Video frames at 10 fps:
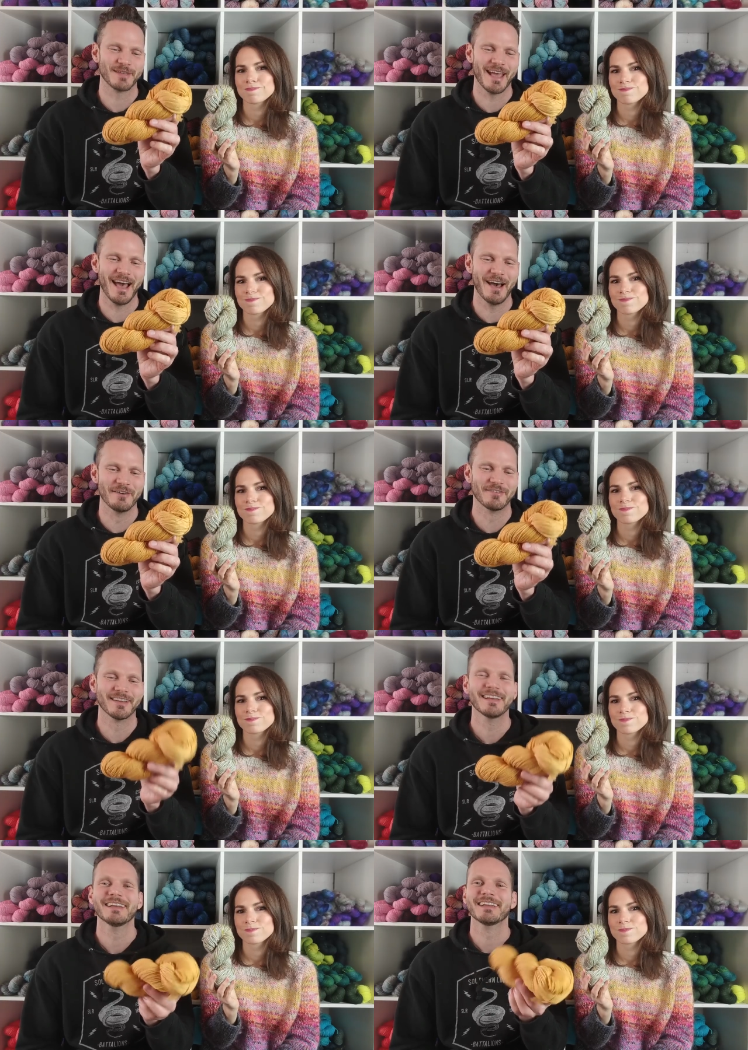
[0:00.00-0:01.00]
Speaker 1: we have
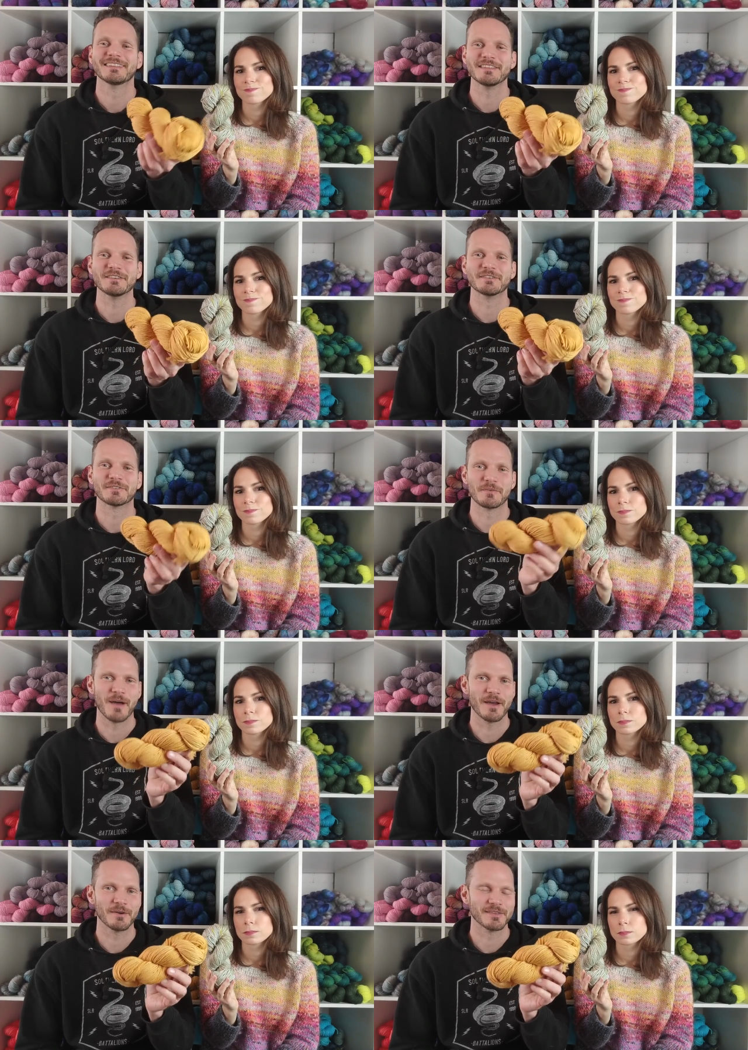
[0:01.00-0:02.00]
to use for
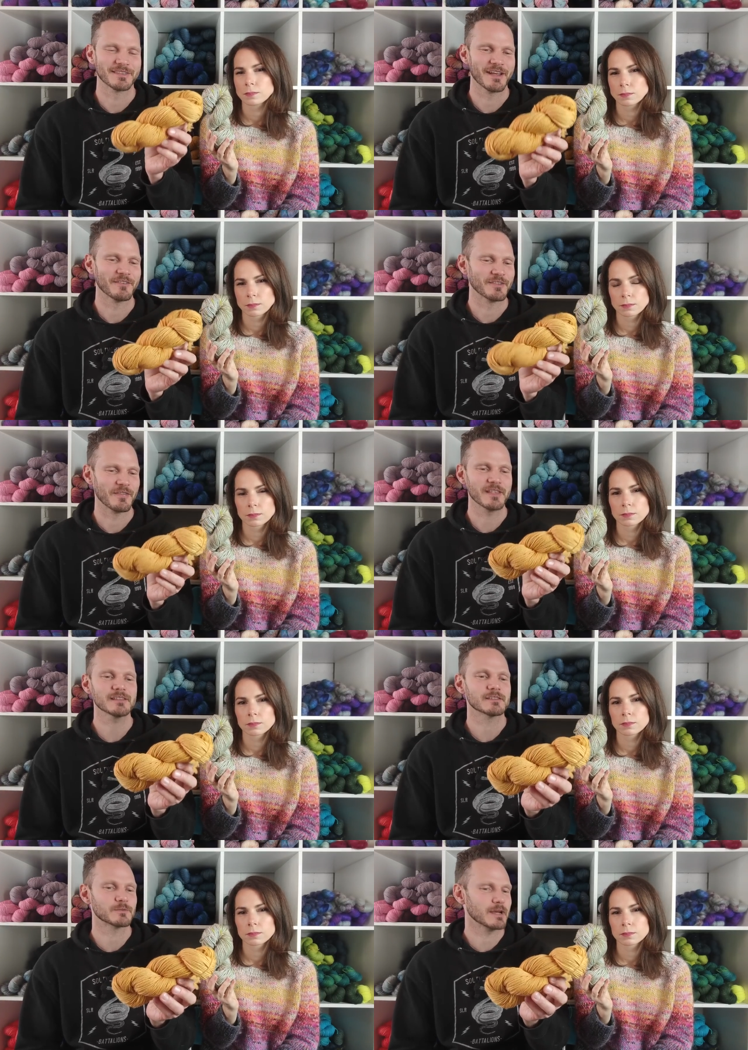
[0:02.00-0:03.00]
my own stuff. So
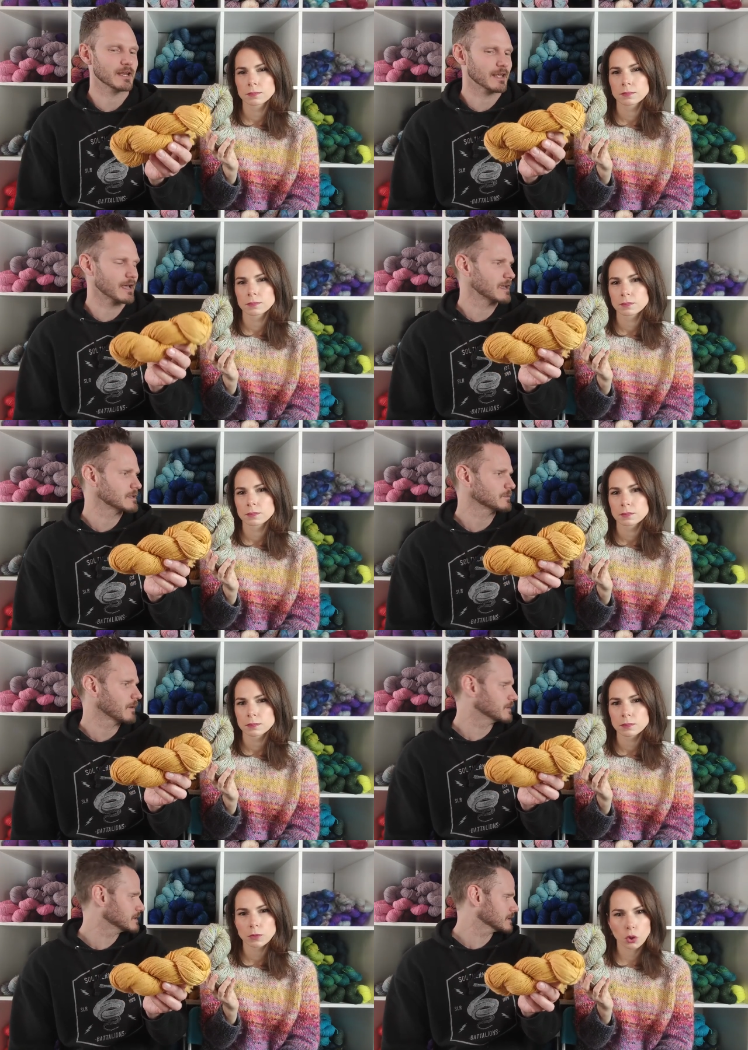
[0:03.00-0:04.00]
this is reading as
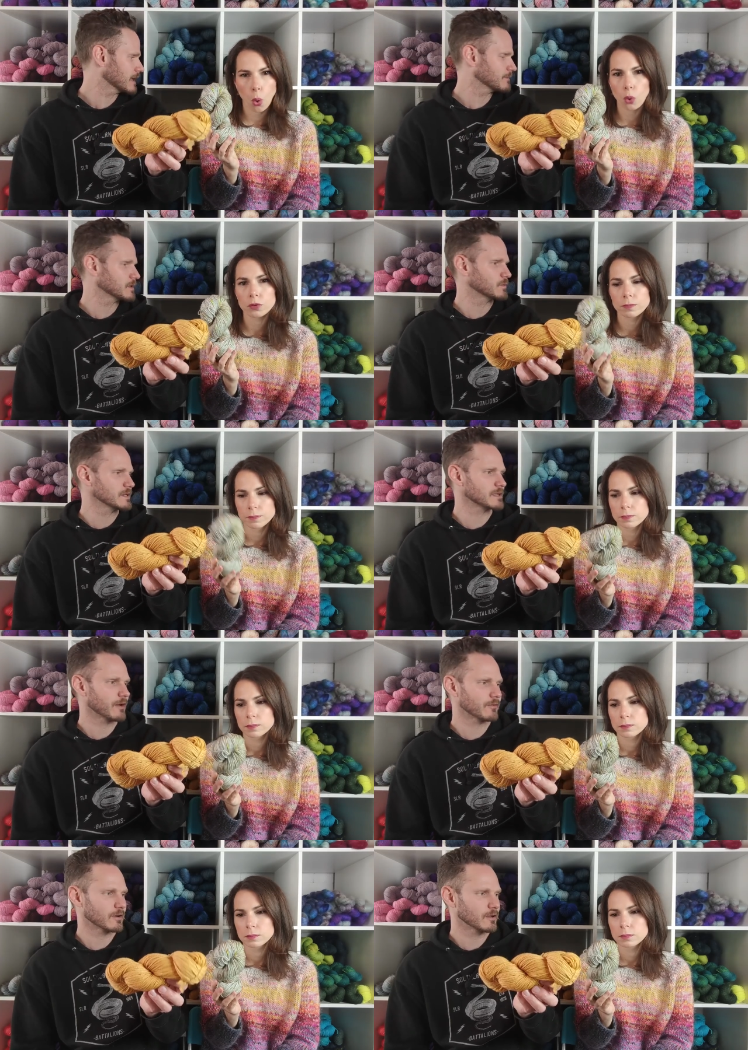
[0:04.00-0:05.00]
what would you say gold. between
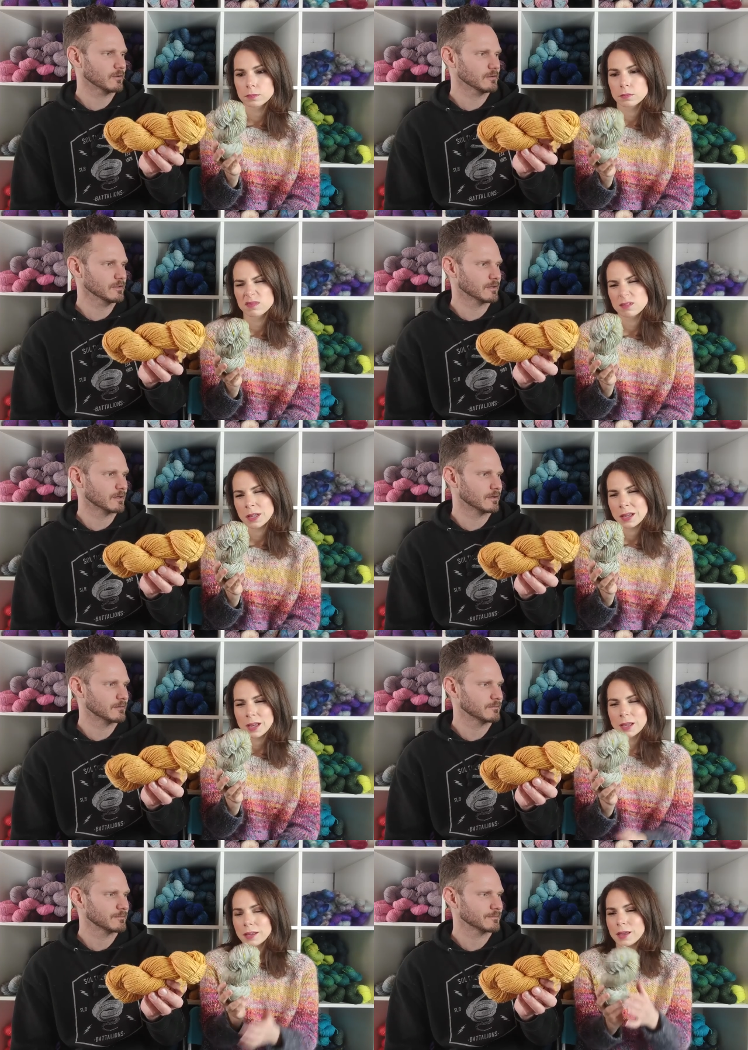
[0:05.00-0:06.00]
saffron and gold, or
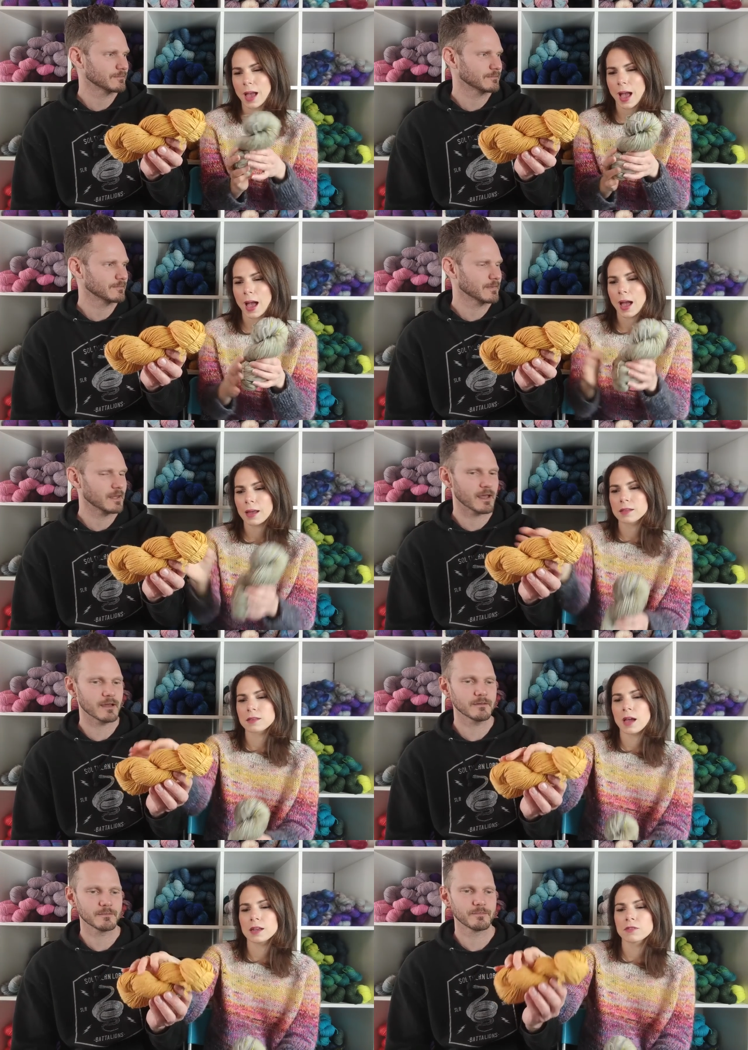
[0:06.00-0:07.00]
Speaker 2: yeah, yeah,
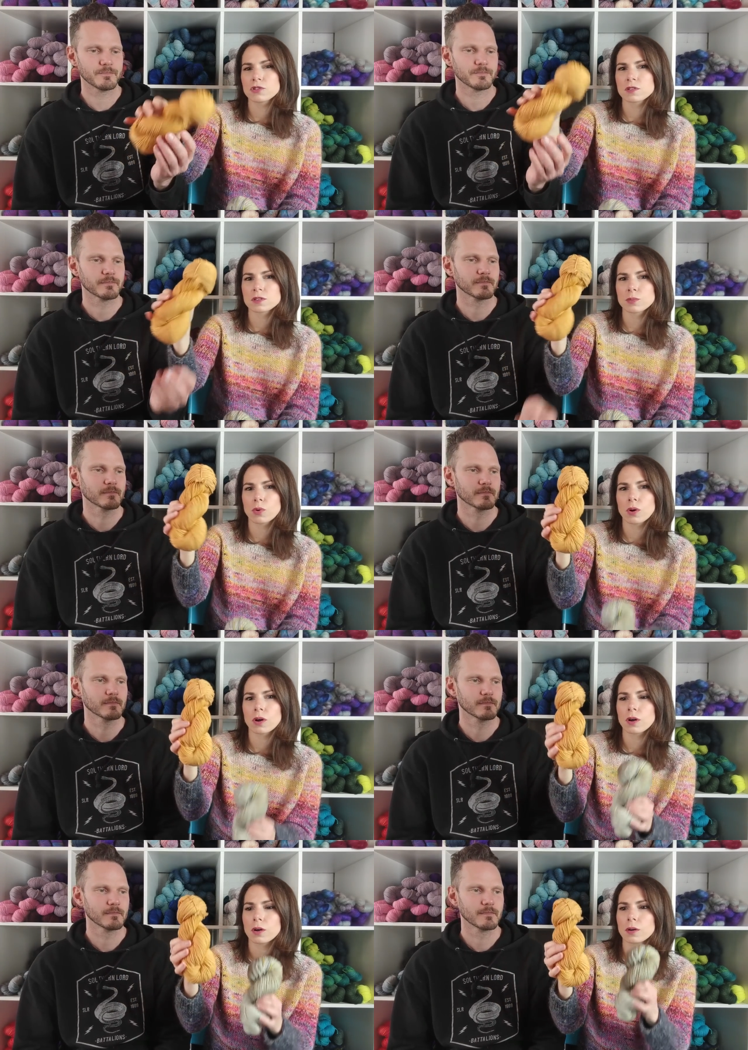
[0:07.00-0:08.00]
it's kind of just a
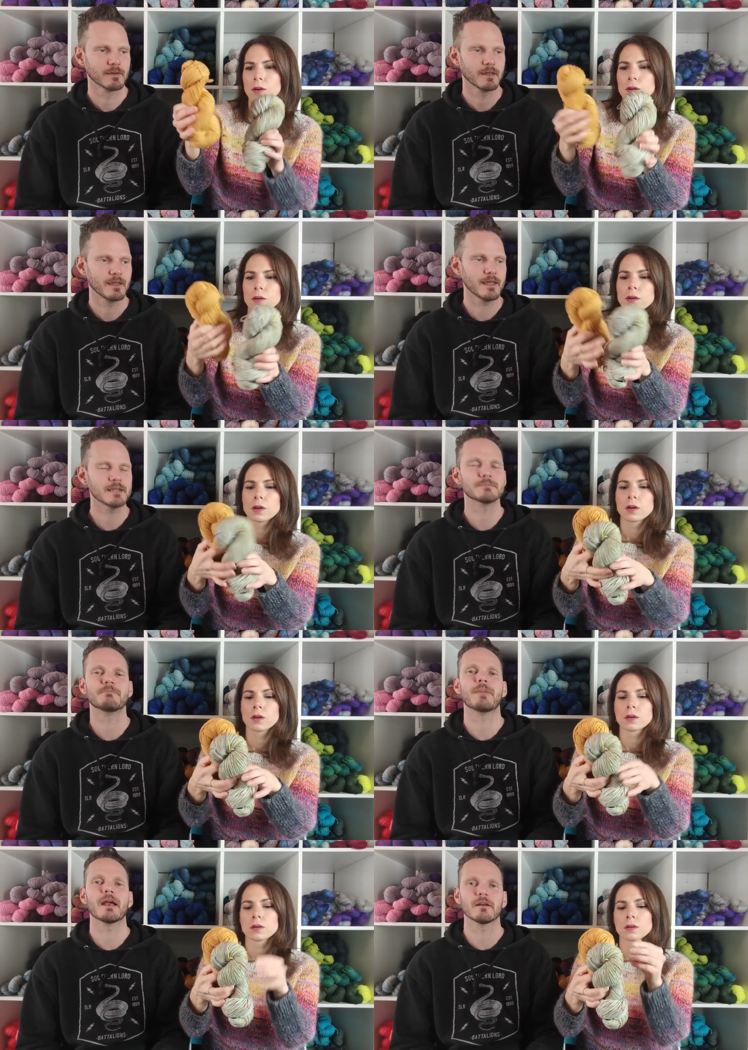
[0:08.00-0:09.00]
more.
Speaker 1: It is
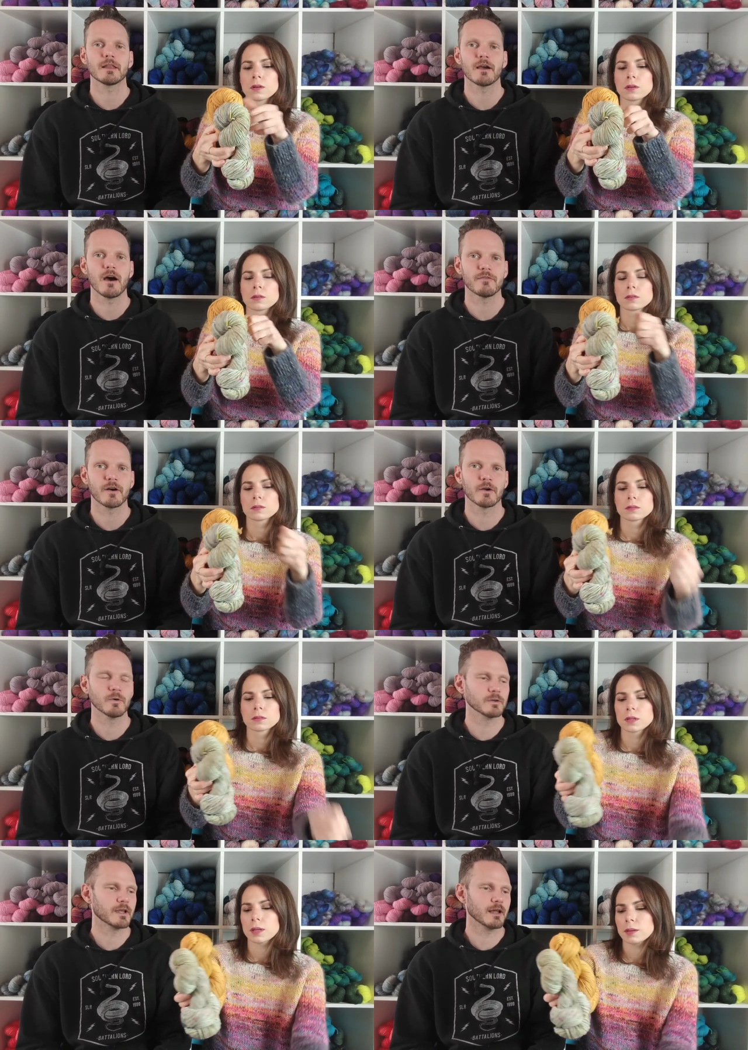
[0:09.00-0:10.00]
barely off our
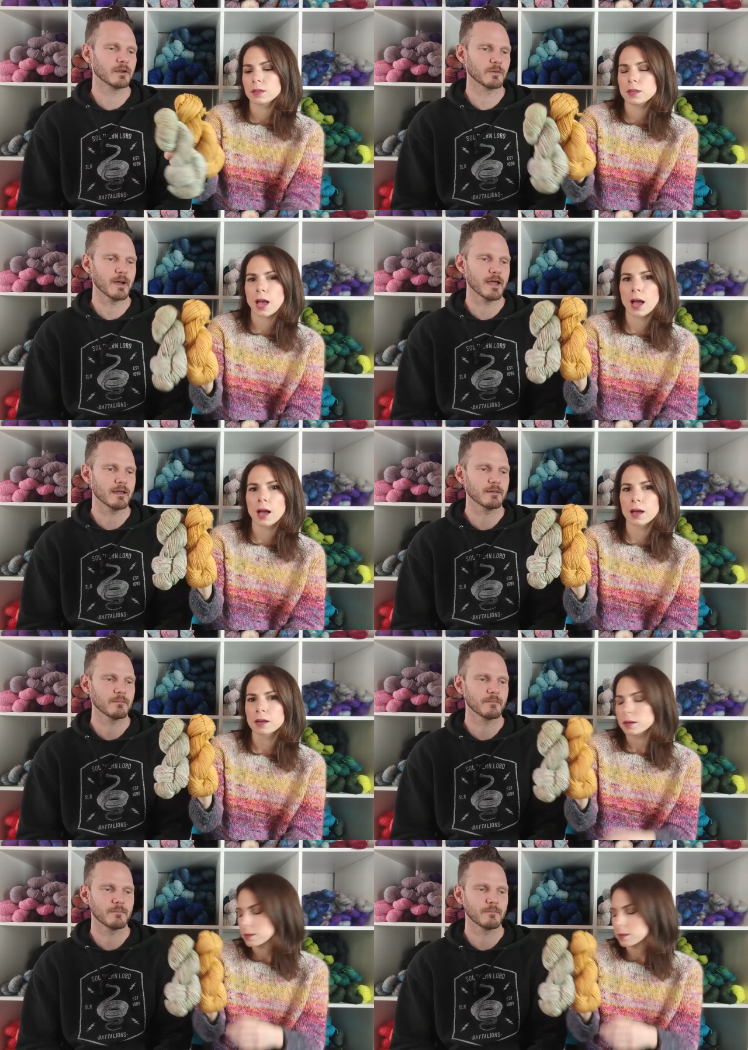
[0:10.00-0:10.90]
gold color. Yeah, way.